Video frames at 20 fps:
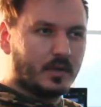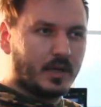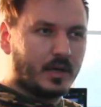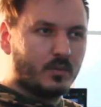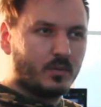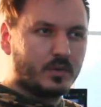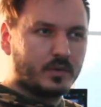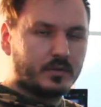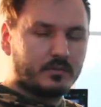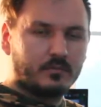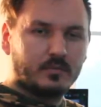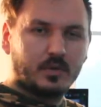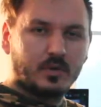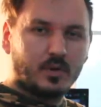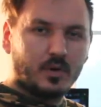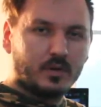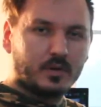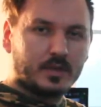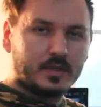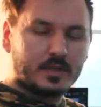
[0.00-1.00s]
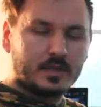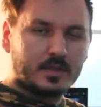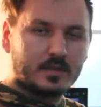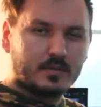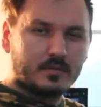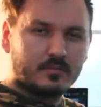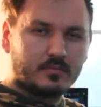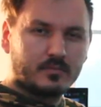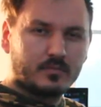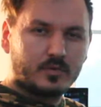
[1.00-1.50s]
I wouldn't call
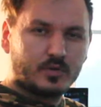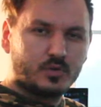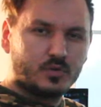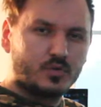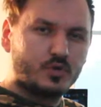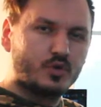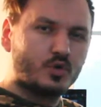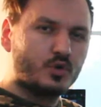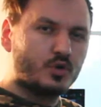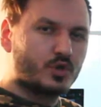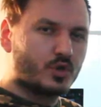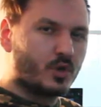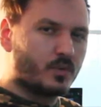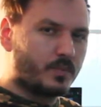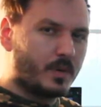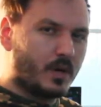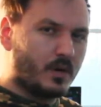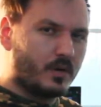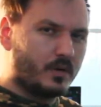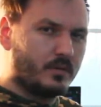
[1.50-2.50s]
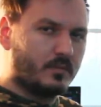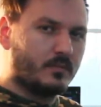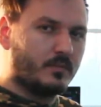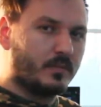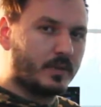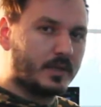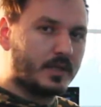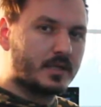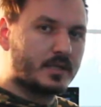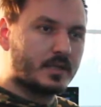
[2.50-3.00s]
this 2-stroke power,
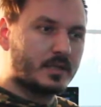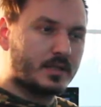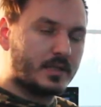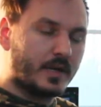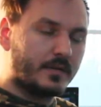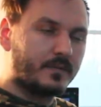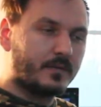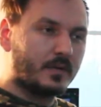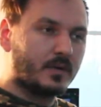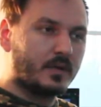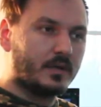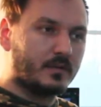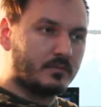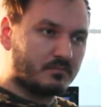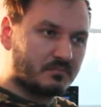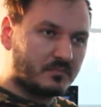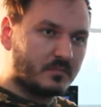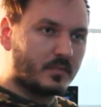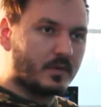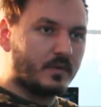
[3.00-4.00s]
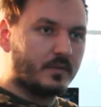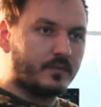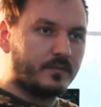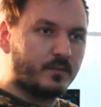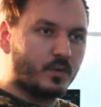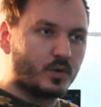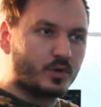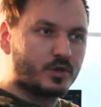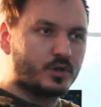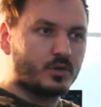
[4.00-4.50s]
but this is definitely
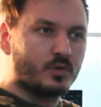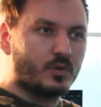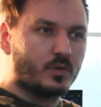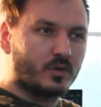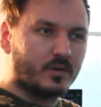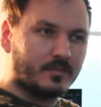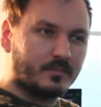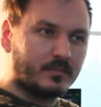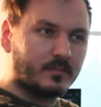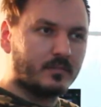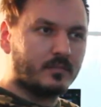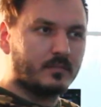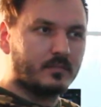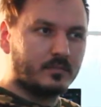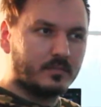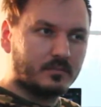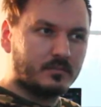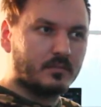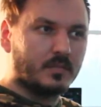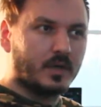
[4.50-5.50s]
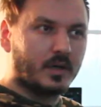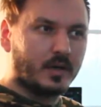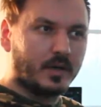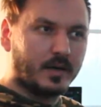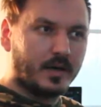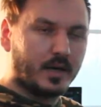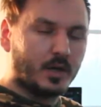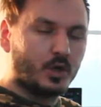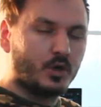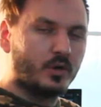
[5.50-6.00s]
4-stroke, and
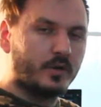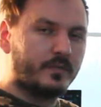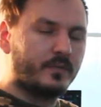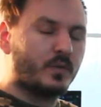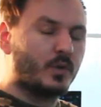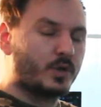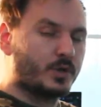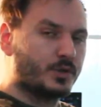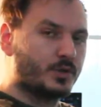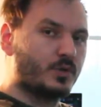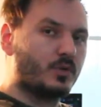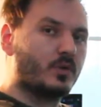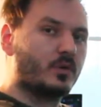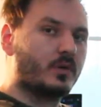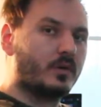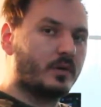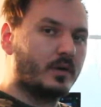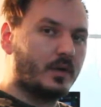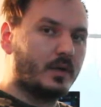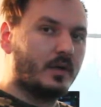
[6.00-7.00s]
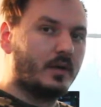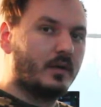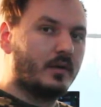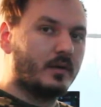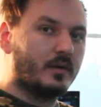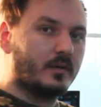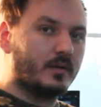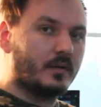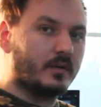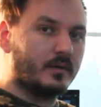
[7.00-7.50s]
a good 4-stroke
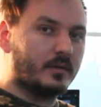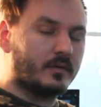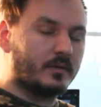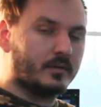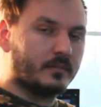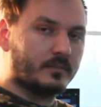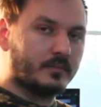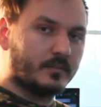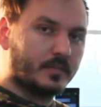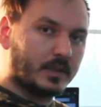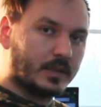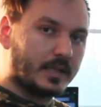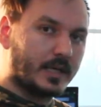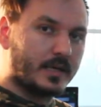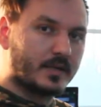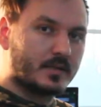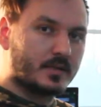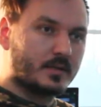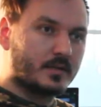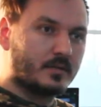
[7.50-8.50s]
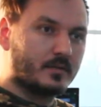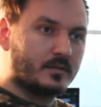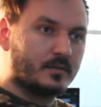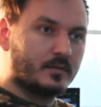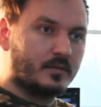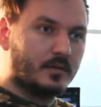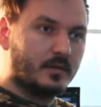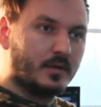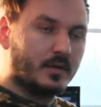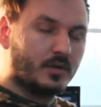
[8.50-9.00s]
gas
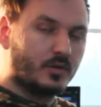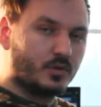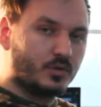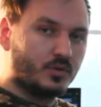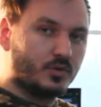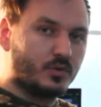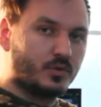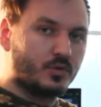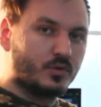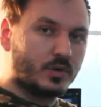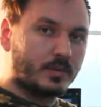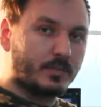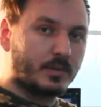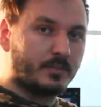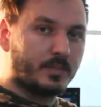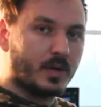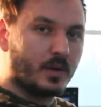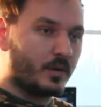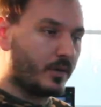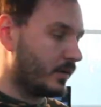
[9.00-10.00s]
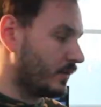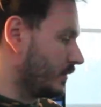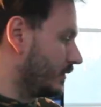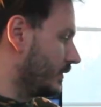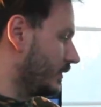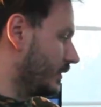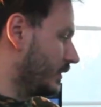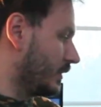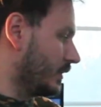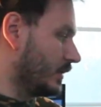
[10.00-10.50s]
trimmer power.
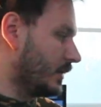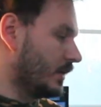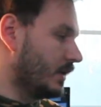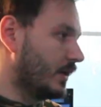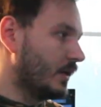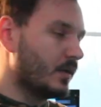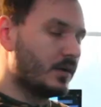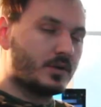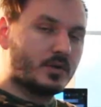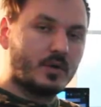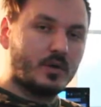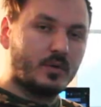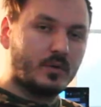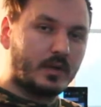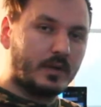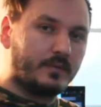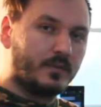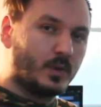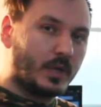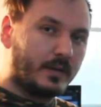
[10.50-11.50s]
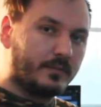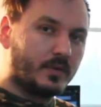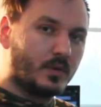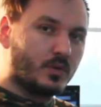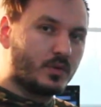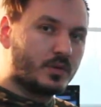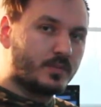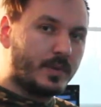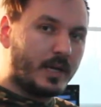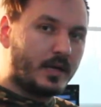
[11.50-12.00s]
So if you have
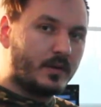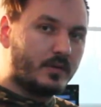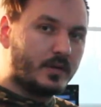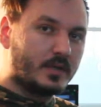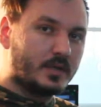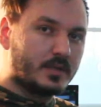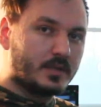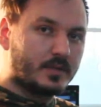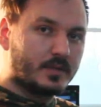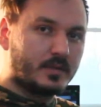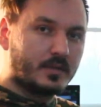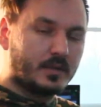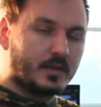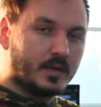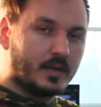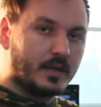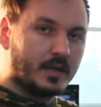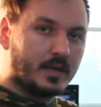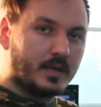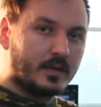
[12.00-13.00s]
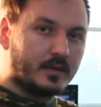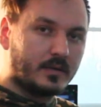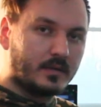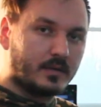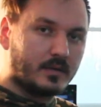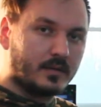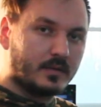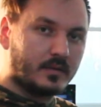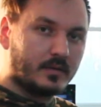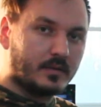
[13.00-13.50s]
those batteries and